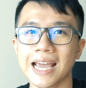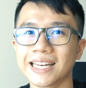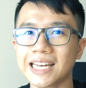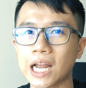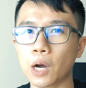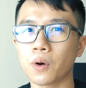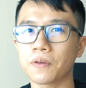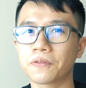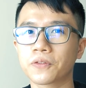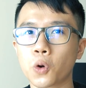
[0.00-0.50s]

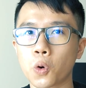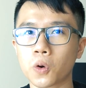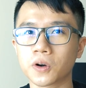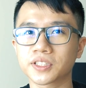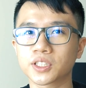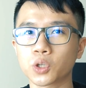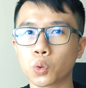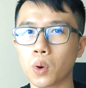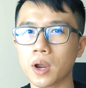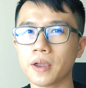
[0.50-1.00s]
Now, of
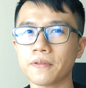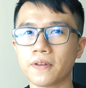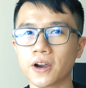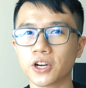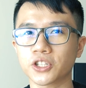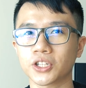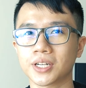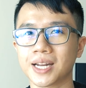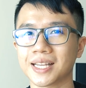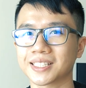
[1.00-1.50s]
course, the wave
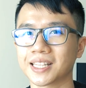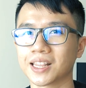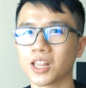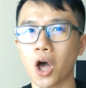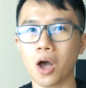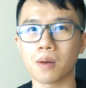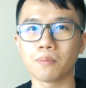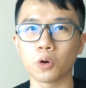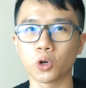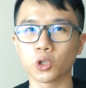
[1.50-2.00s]
function has a
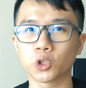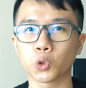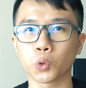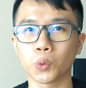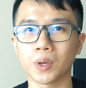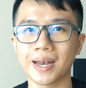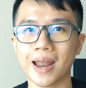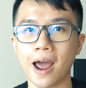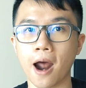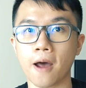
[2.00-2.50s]
lot more
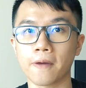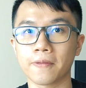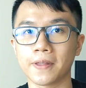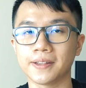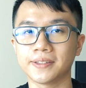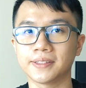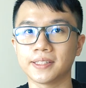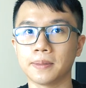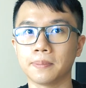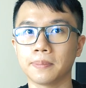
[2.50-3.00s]
to it other
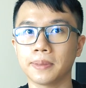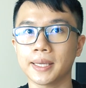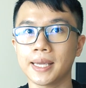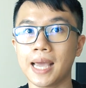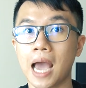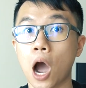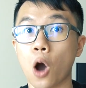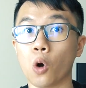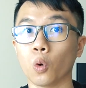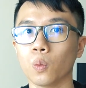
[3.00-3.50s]
than
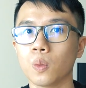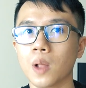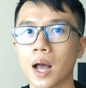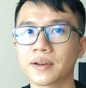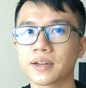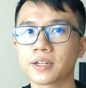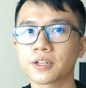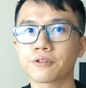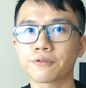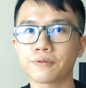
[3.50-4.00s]
simply
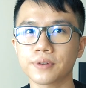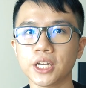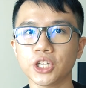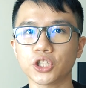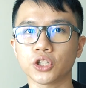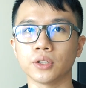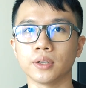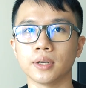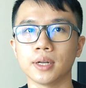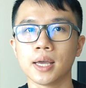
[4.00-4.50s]
outlining the
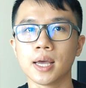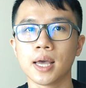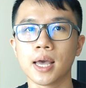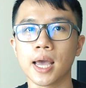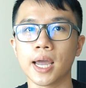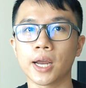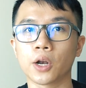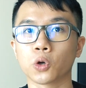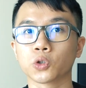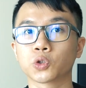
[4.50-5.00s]
region.
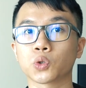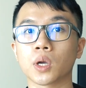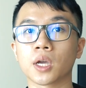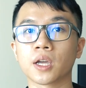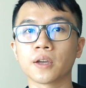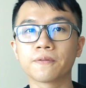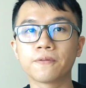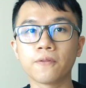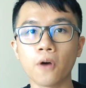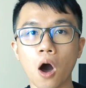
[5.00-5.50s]
It also
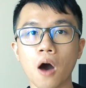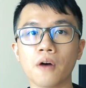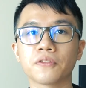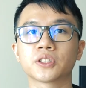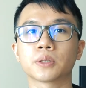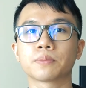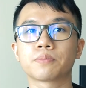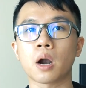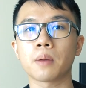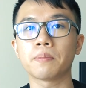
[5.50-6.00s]

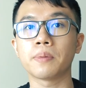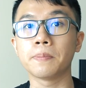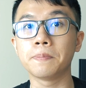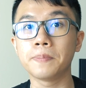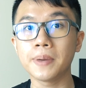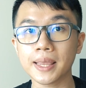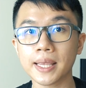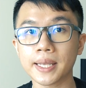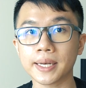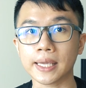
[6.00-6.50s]
involves the
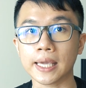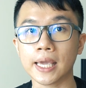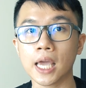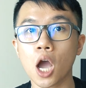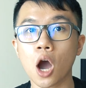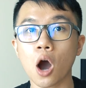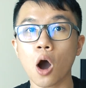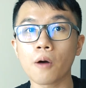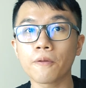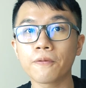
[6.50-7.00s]
probability
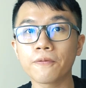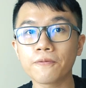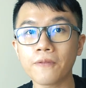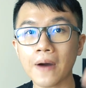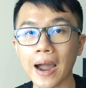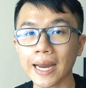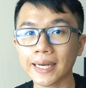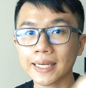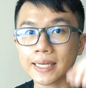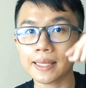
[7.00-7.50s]
of
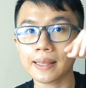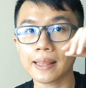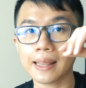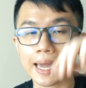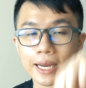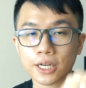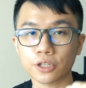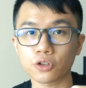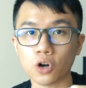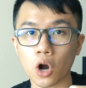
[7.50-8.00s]
finding an
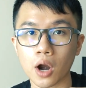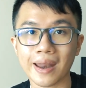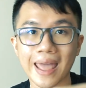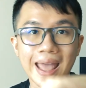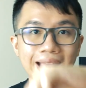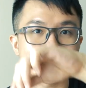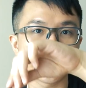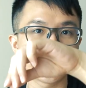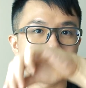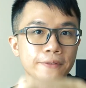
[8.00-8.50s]
electron
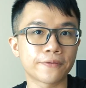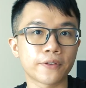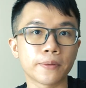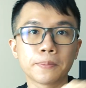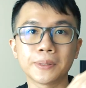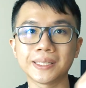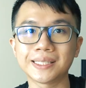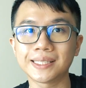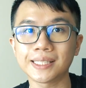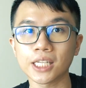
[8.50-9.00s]
at
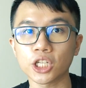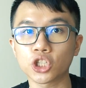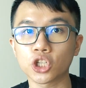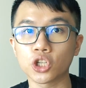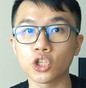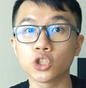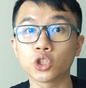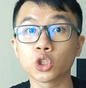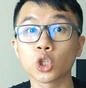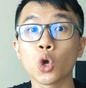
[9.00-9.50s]
different
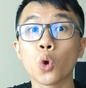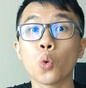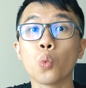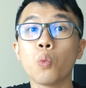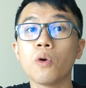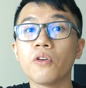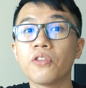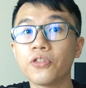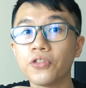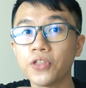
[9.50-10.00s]
positions
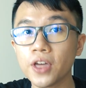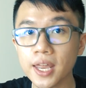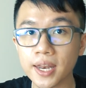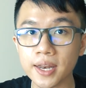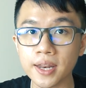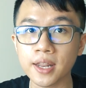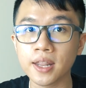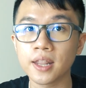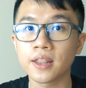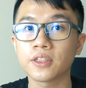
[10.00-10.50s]

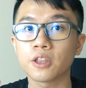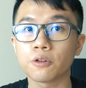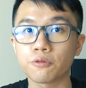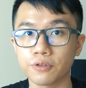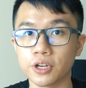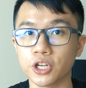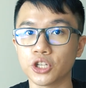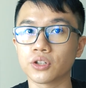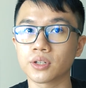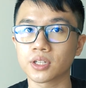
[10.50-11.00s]
within the
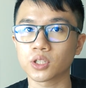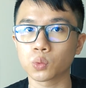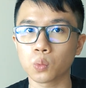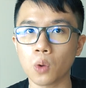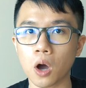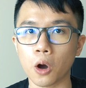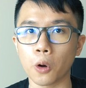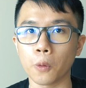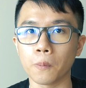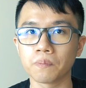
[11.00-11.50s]
region as
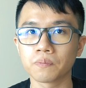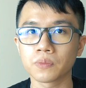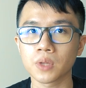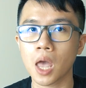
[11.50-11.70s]
well.